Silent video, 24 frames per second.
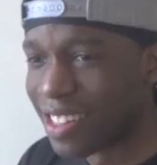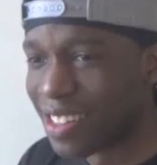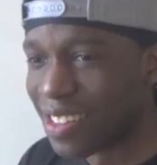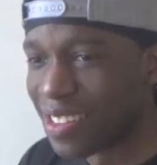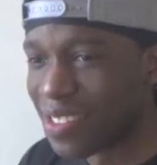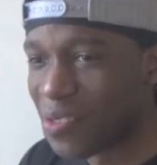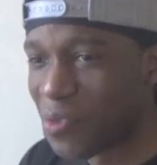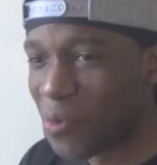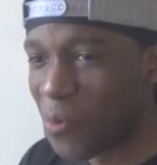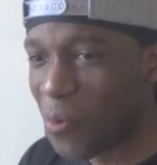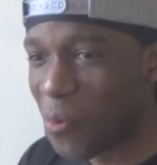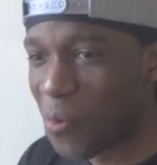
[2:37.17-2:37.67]

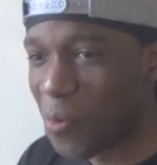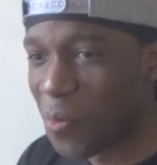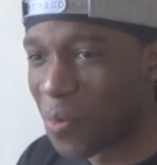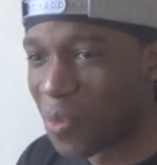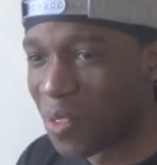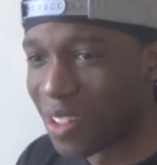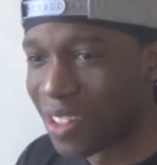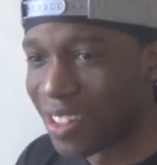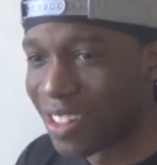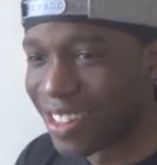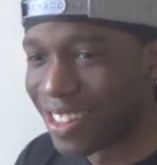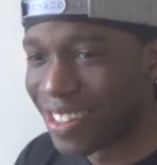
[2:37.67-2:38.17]
Uh, I
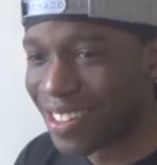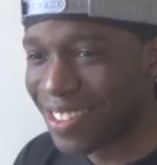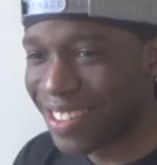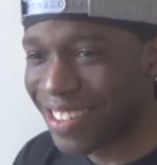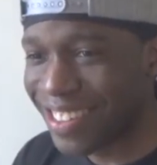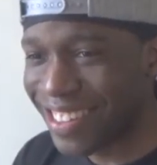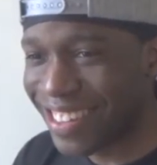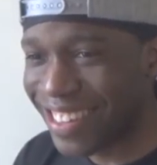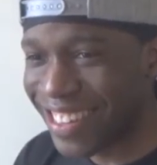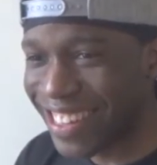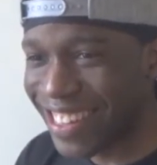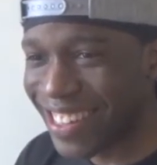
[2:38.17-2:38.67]
know I
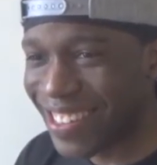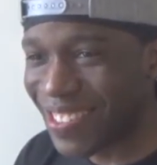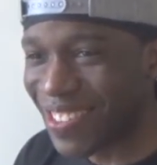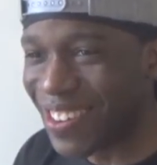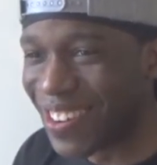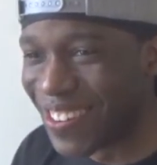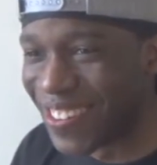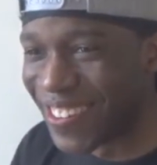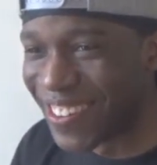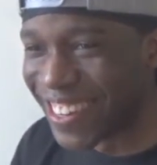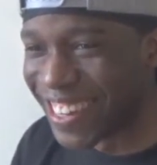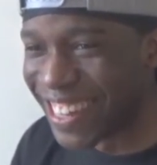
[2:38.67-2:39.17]
said, what is
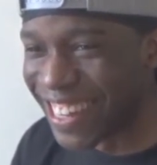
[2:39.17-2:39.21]
that?